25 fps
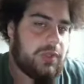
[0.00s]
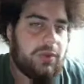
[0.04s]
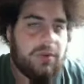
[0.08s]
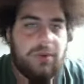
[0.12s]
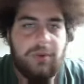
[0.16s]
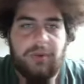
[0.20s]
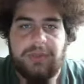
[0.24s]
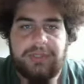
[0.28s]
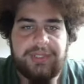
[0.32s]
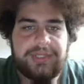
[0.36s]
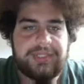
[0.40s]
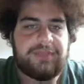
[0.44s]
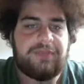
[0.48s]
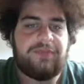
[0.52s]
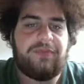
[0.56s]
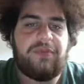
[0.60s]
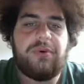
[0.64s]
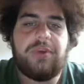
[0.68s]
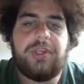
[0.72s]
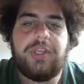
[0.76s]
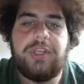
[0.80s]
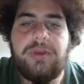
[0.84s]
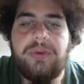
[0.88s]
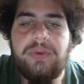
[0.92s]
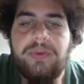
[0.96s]
All does it for
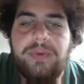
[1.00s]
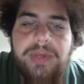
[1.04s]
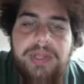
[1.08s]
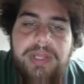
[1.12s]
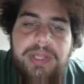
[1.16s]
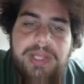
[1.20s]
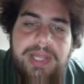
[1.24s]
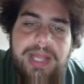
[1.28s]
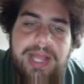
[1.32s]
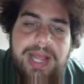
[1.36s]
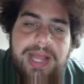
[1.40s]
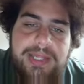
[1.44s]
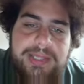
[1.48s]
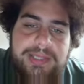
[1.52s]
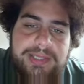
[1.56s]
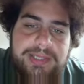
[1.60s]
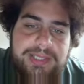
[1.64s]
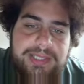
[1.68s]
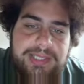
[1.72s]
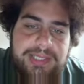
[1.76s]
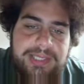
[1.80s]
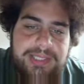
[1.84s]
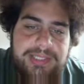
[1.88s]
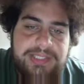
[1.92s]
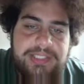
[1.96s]
you, and
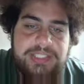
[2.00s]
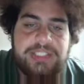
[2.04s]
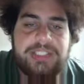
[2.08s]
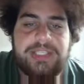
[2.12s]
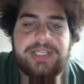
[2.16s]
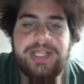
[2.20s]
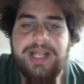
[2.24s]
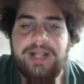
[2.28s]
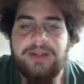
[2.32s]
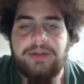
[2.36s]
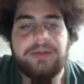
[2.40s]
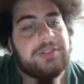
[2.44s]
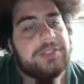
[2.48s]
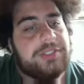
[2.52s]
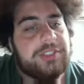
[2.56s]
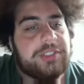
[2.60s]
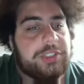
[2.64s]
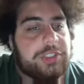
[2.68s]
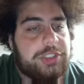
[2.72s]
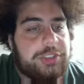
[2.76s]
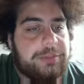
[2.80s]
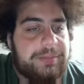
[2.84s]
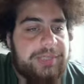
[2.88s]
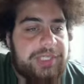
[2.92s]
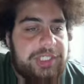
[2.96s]
these cells
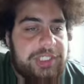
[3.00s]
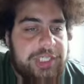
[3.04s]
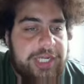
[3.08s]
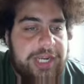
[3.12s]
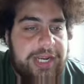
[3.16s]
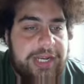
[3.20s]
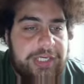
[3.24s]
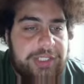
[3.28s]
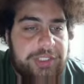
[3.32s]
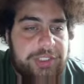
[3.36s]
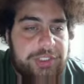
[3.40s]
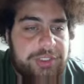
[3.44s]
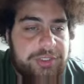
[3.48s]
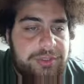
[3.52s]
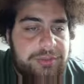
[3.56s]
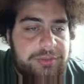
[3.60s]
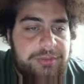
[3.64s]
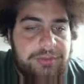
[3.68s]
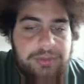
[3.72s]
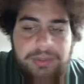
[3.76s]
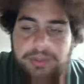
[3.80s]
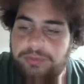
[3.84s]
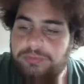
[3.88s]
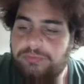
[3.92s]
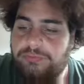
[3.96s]
should be changed.
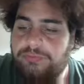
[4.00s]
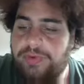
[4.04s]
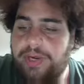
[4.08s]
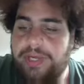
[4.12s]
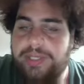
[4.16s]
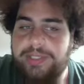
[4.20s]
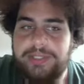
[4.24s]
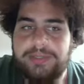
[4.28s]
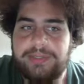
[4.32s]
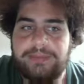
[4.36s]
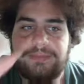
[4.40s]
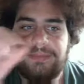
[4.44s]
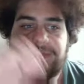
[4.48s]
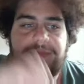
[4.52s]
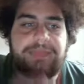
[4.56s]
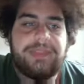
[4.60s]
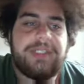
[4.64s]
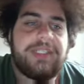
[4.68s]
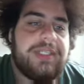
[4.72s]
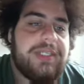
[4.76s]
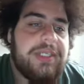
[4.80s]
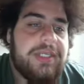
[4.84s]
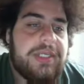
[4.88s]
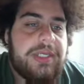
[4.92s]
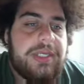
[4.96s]
Right,
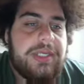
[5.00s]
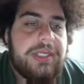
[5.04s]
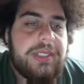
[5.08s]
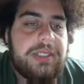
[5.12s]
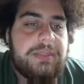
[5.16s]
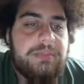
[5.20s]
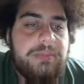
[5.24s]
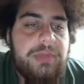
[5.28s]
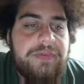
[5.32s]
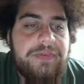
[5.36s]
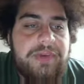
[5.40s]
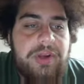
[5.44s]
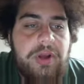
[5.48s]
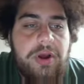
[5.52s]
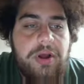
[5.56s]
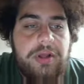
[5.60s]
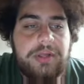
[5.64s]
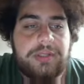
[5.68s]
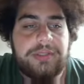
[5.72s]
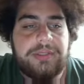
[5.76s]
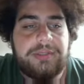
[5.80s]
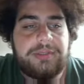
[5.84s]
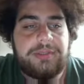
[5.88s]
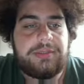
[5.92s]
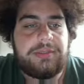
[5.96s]
moving
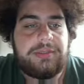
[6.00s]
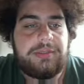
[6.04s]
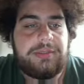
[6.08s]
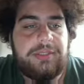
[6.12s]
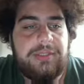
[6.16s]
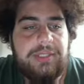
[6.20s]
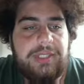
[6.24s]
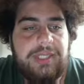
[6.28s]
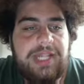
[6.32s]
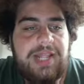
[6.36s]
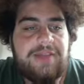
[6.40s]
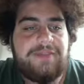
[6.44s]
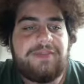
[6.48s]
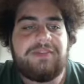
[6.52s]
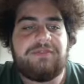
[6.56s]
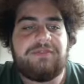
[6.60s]
on. Leaven